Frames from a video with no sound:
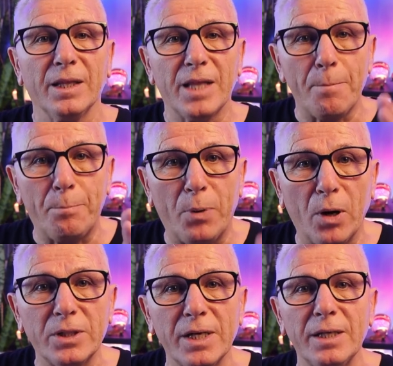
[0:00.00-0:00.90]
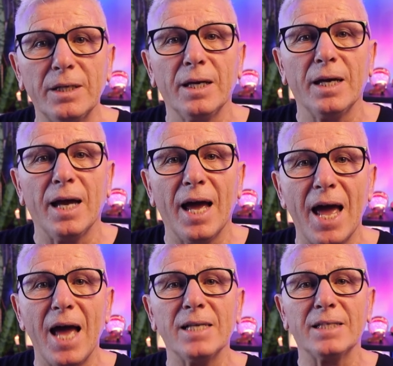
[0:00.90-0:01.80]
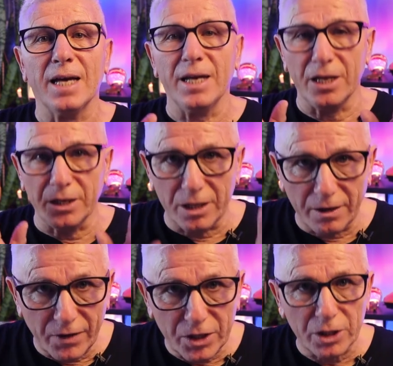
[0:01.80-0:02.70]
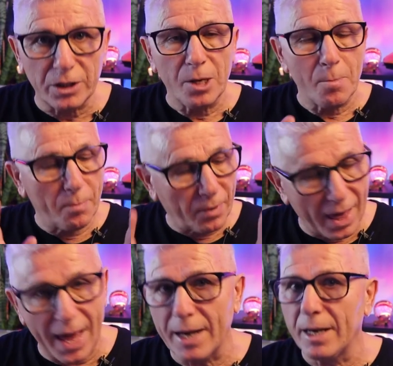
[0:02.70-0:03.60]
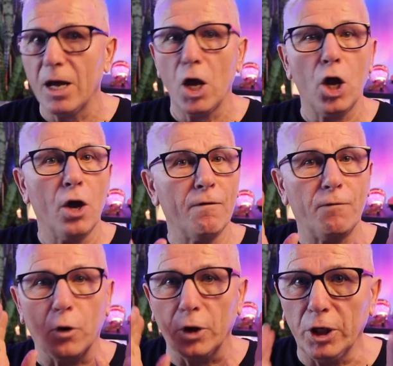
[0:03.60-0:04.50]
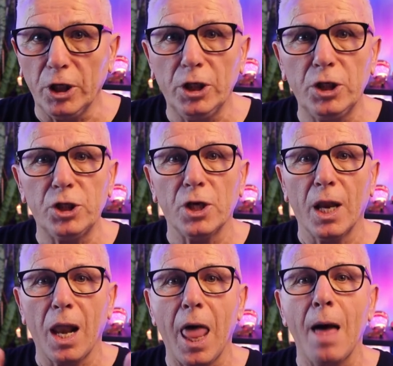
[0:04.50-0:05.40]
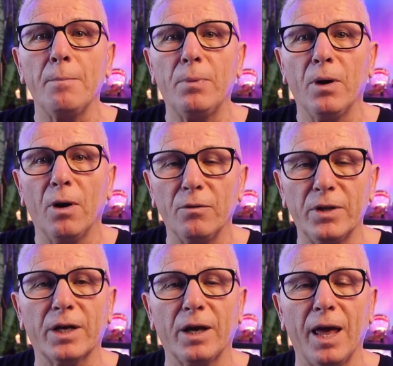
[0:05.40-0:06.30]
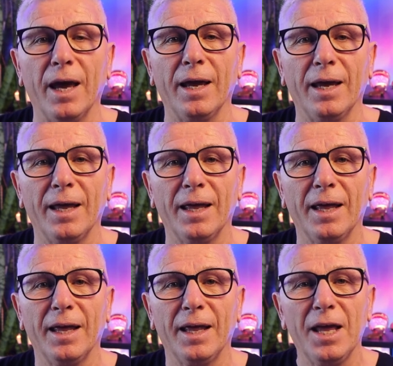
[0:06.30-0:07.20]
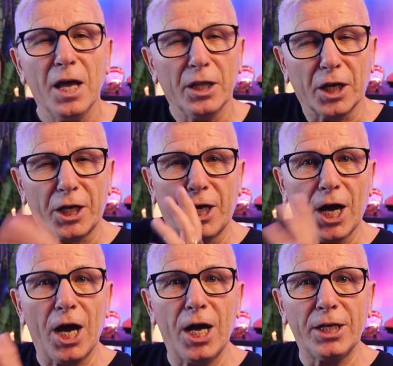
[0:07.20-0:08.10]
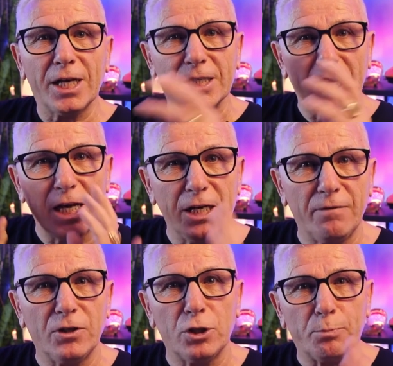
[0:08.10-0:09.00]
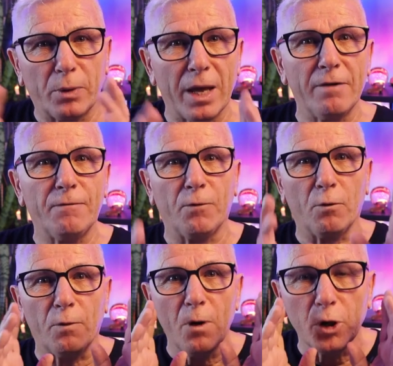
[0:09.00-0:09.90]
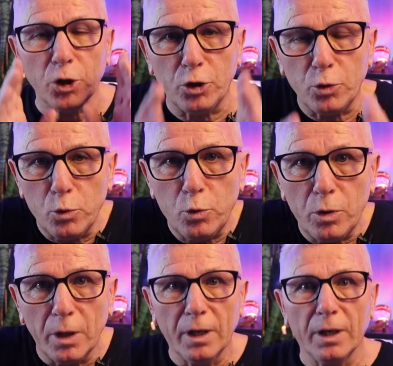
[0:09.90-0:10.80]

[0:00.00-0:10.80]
The potter has an individual plan for each lump of the clay that God has individual plan for you